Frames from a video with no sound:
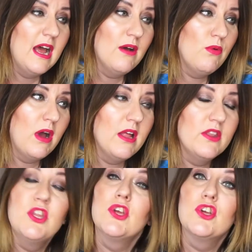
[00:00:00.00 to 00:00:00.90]

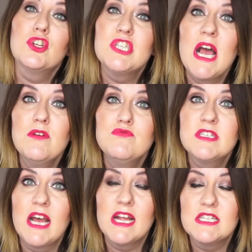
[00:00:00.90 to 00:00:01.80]
What the
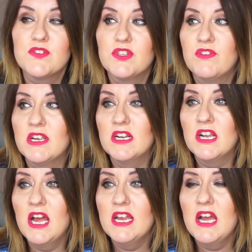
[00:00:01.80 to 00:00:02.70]
downsides of the ring
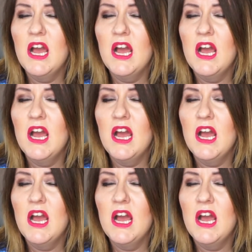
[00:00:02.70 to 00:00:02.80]
light?